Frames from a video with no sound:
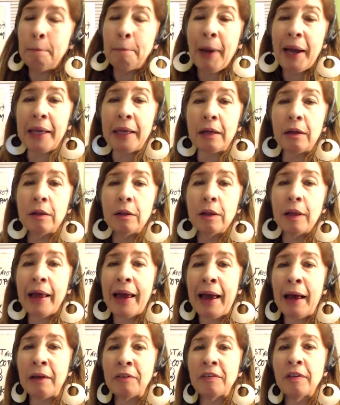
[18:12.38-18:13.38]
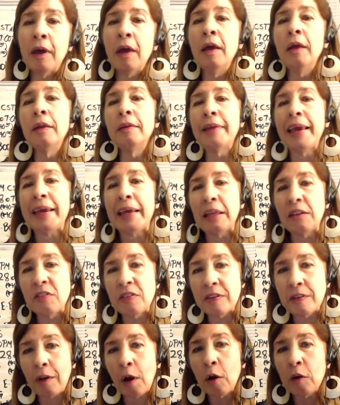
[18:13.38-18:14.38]
my class, they can
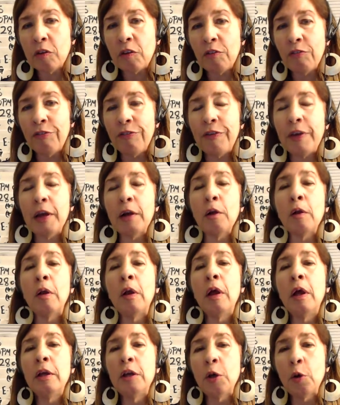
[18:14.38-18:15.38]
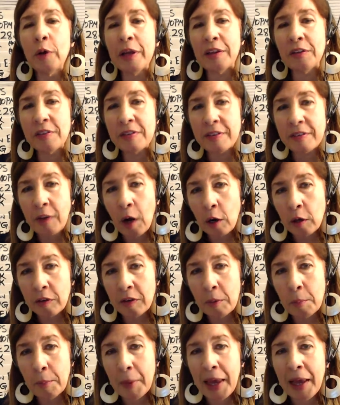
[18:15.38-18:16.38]
start to feel, you can start
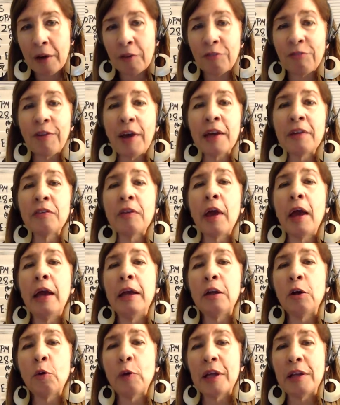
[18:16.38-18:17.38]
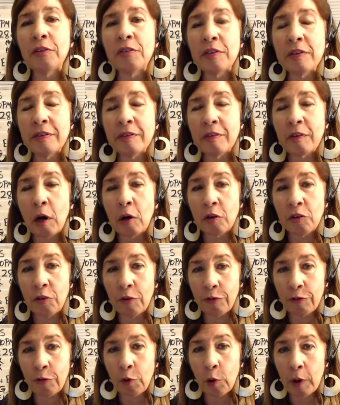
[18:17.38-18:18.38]
to manifest, and you can start to
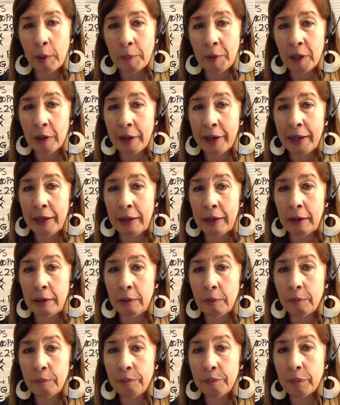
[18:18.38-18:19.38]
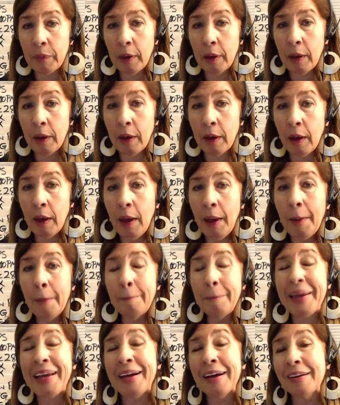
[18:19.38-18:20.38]
formulate it.
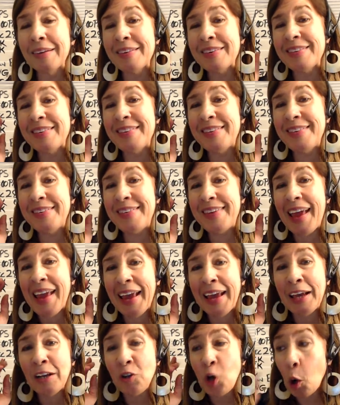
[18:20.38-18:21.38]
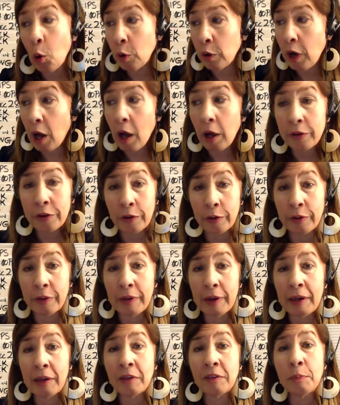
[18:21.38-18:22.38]
Because saying no to other
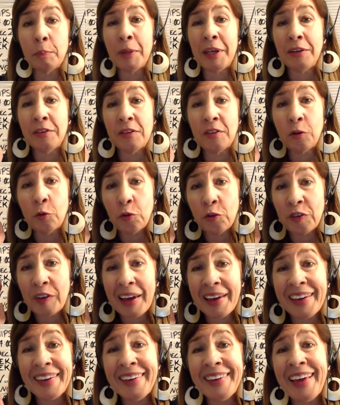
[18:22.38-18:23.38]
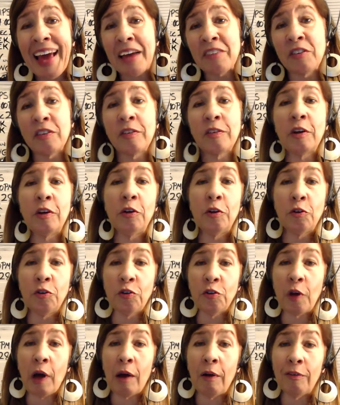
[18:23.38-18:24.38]
things means you say yes to
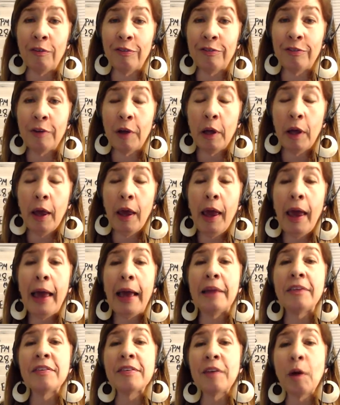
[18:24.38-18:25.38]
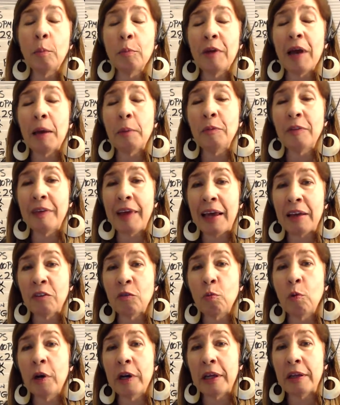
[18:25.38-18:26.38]
yourself. And sometimes that's
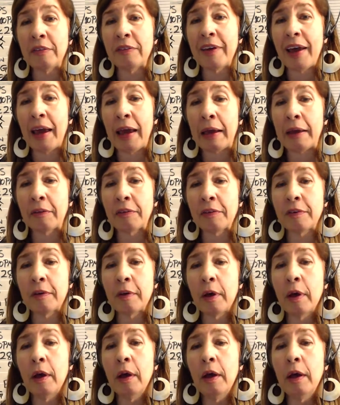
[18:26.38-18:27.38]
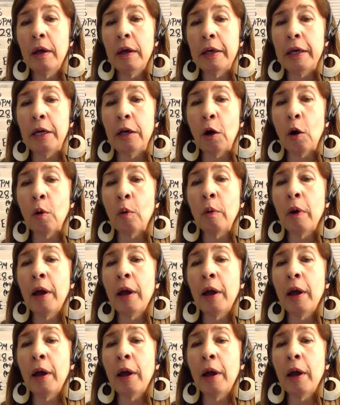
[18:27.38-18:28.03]
what it takes, you know.